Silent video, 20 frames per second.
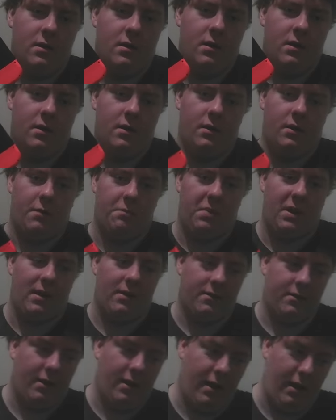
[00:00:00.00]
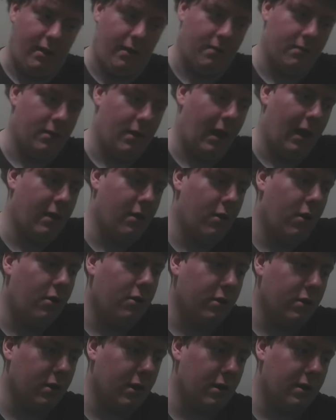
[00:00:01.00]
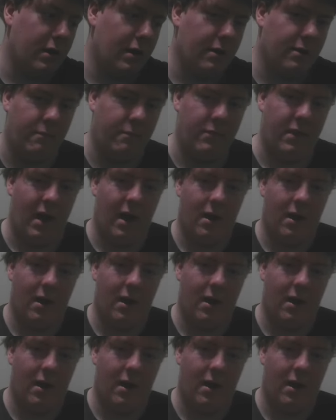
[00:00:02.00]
uh, your PC. And you're also gonna need some